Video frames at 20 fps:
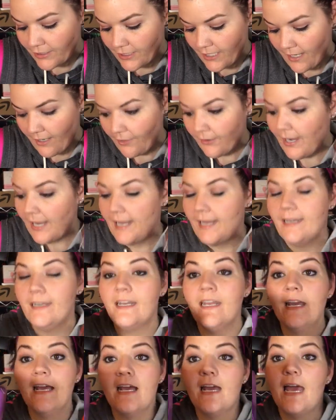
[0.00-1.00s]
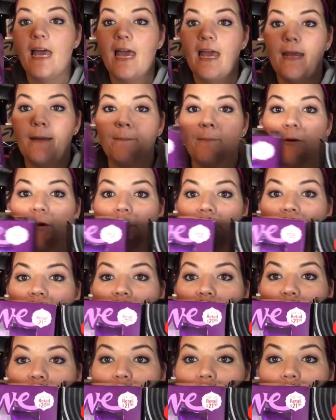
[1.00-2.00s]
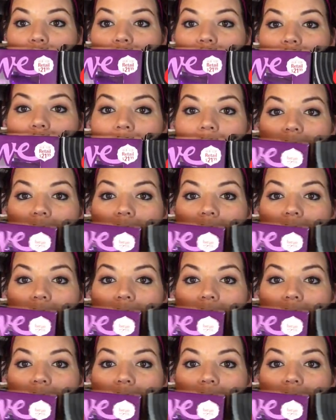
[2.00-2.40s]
gel, and a perfume.